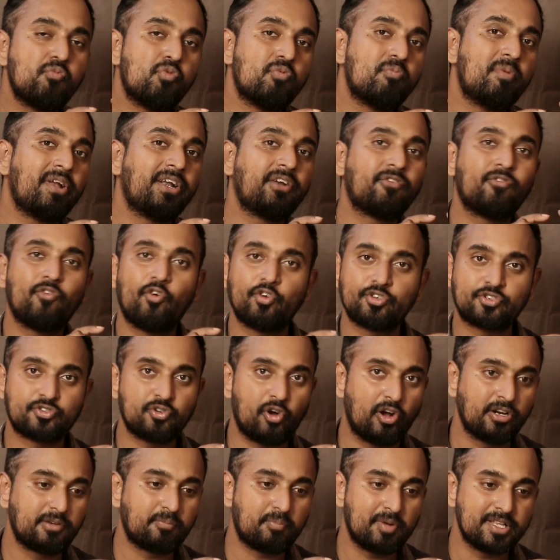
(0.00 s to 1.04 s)
movement was
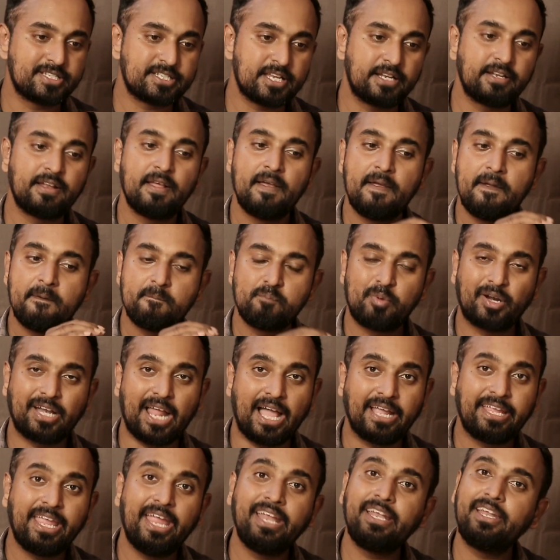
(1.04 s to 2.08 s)
not present, but
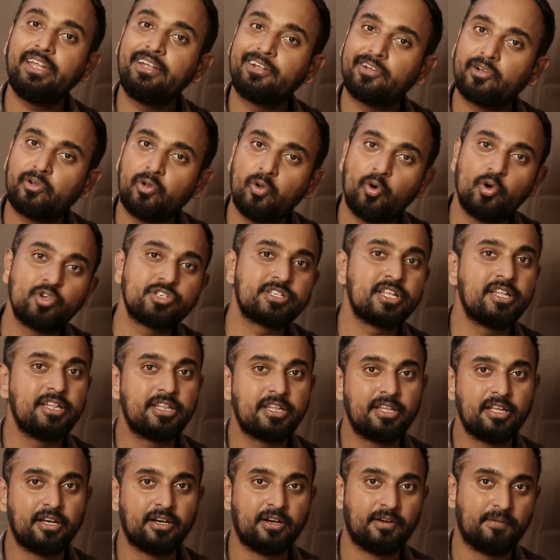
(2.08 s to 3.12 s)
again it closed in
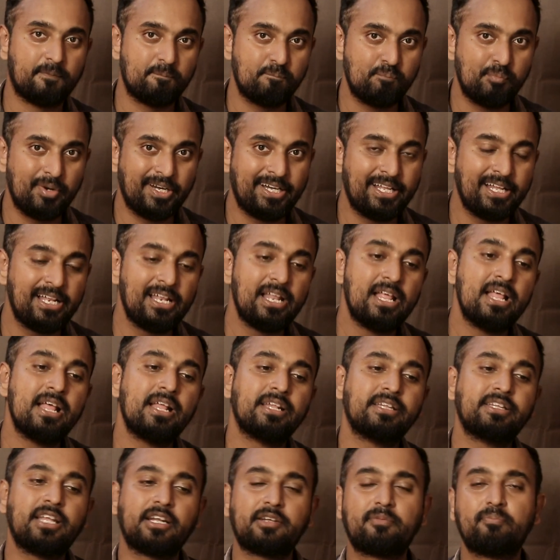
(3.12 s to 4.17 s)
the middle.
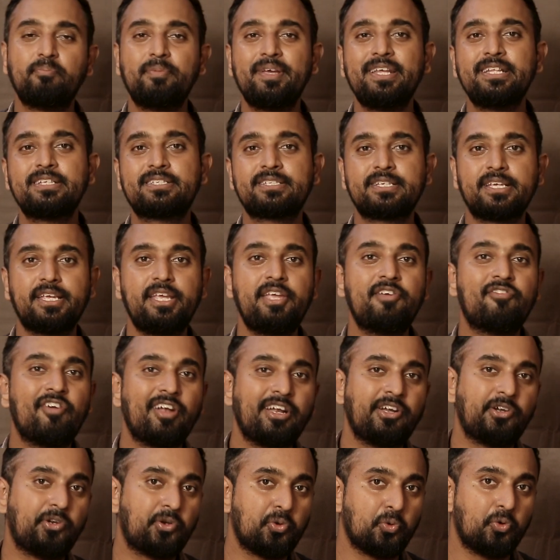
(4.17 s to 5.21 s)
That means
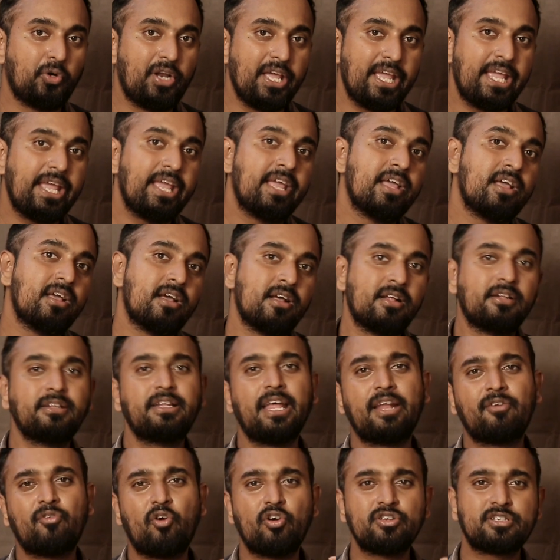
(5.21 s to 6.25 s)
even today
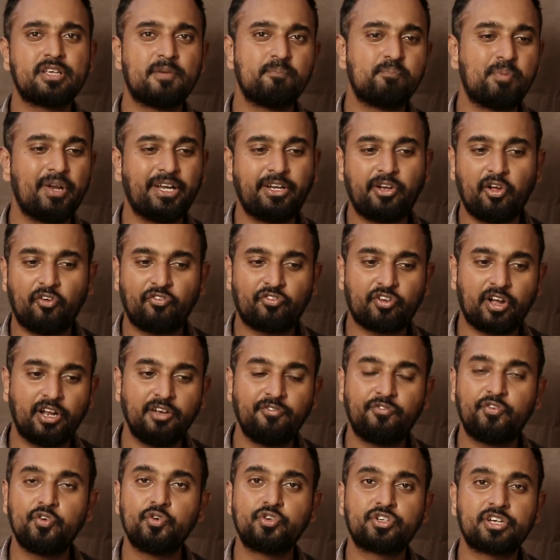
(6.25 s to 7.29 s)
there was a bit of
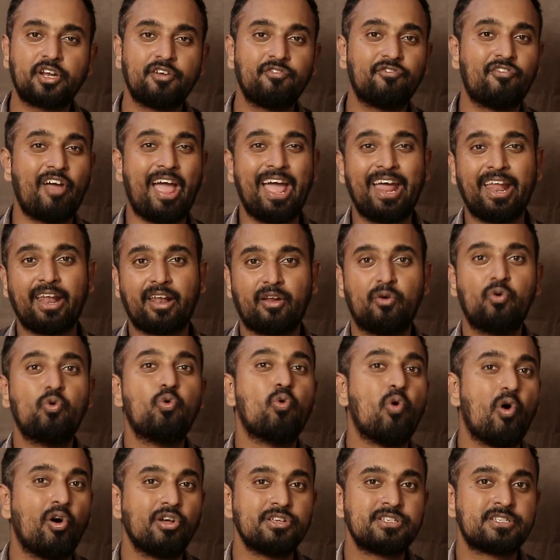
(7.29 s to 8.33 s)
confusion where who
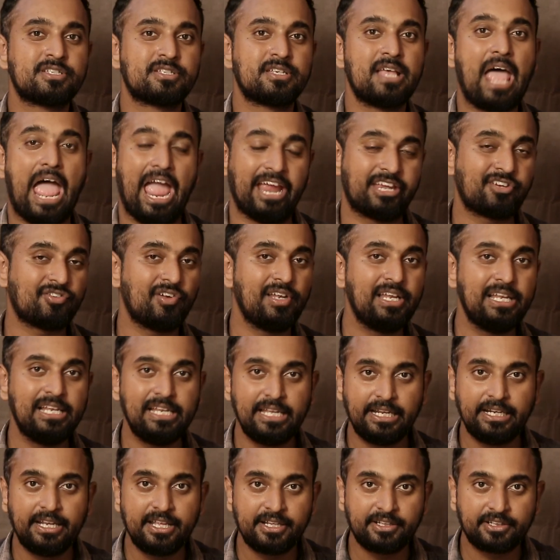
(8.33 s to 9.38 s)
was actually
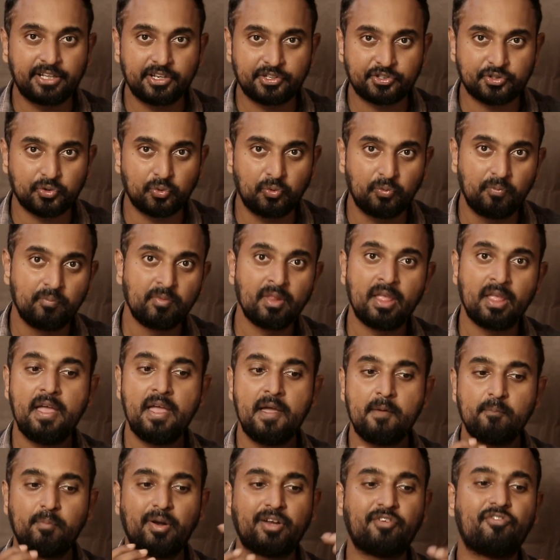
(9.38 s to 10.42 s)
leading the show.
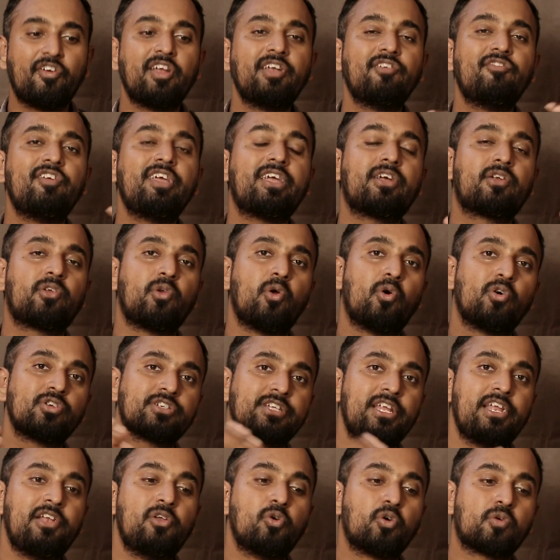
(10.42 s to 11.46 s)
But when we
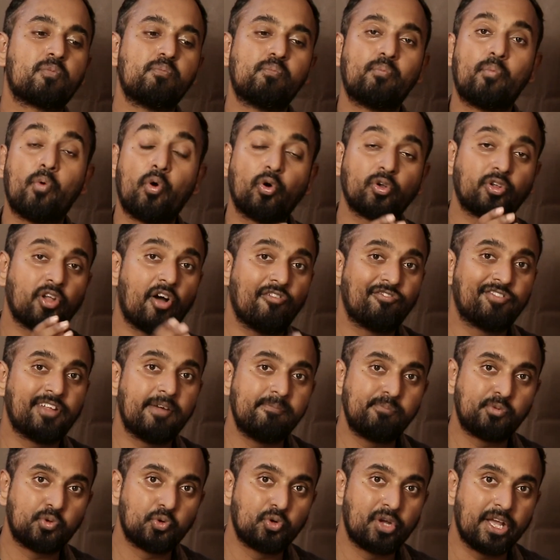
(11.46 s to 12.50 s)
closely look both of
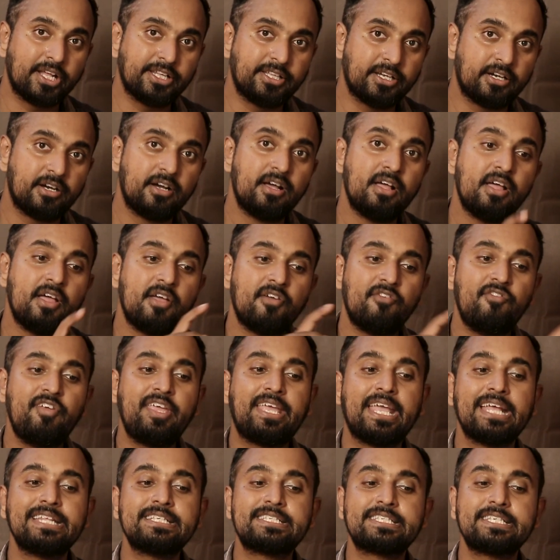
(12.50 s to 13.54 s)
them together, we
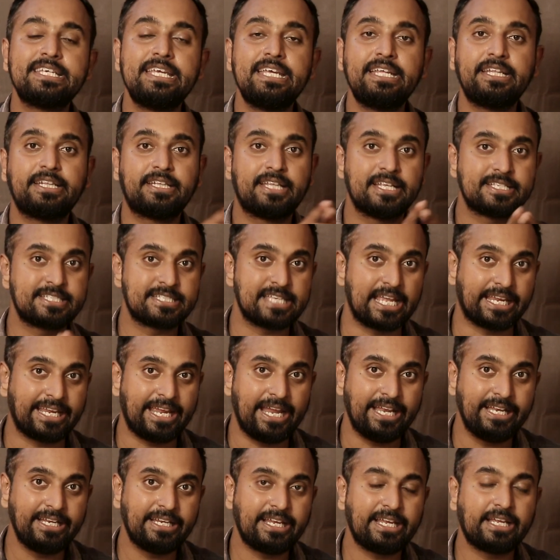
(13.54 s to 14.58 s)
can see the
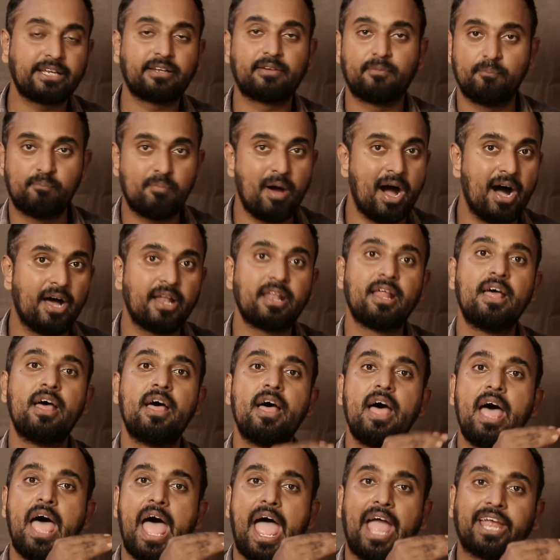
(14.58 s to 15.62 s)
second bar,
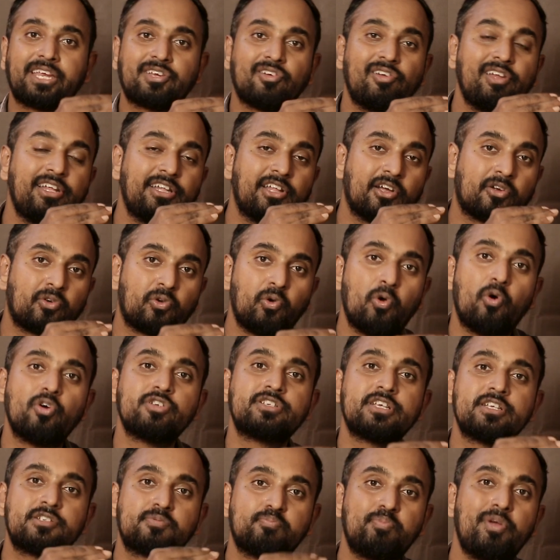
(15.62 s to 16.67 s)
actually the close
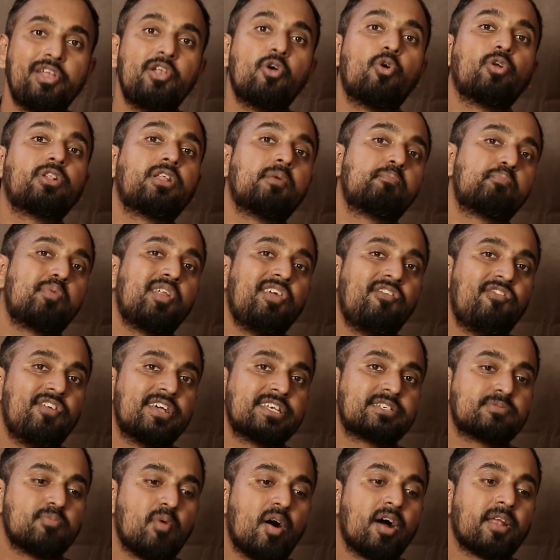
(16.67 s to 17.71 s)
is below the
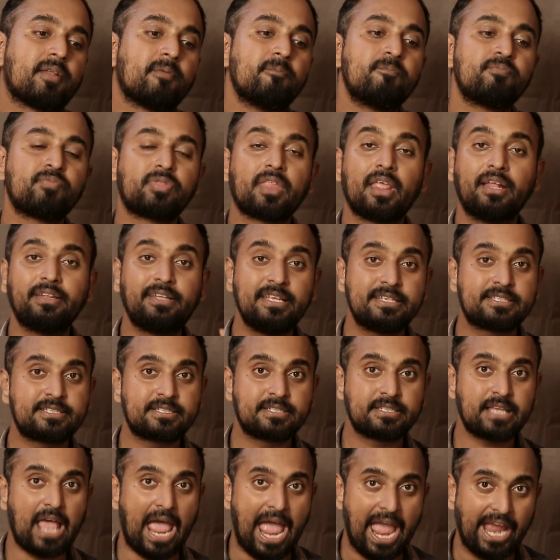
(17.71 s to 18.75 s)
previous bar.
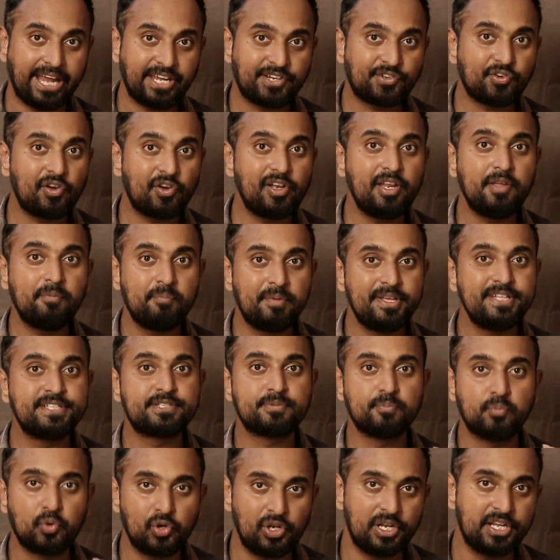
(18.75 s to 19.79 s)
This actually means
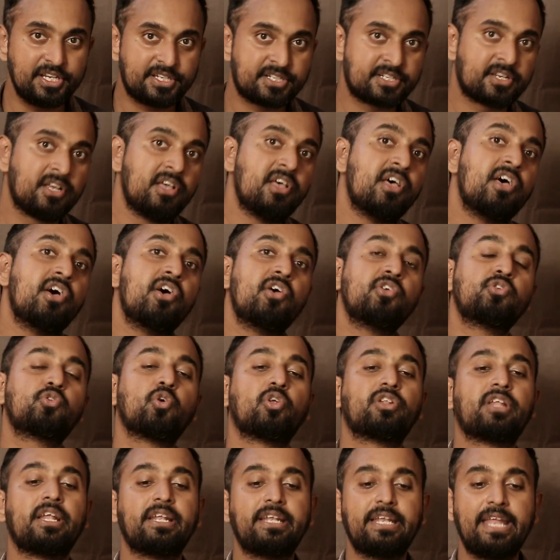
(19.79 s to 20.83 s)
bullish. So
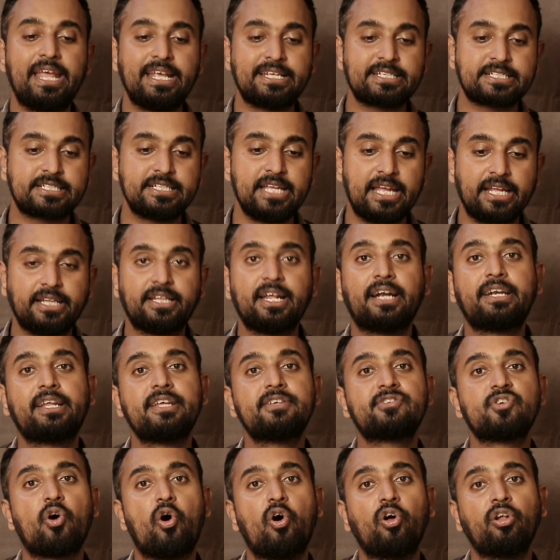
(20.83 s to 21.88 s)
the next day, that
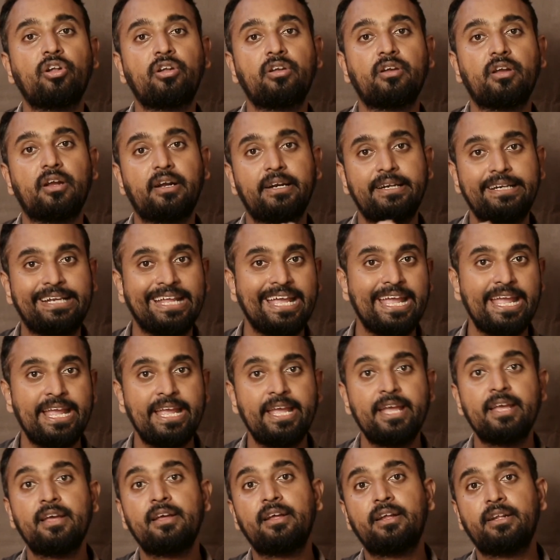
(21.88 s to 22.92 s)
is on
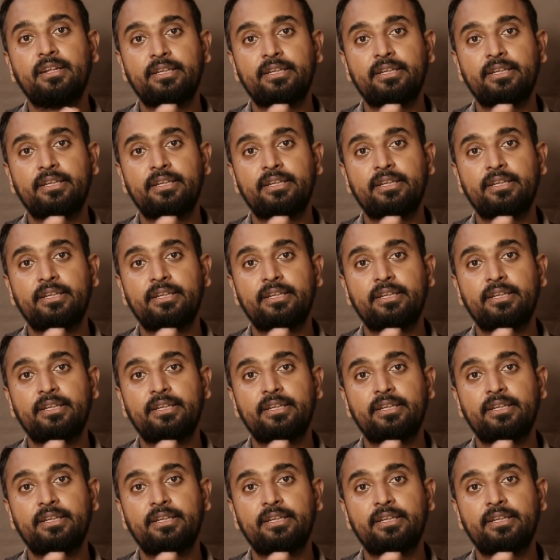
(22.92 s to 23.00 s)
day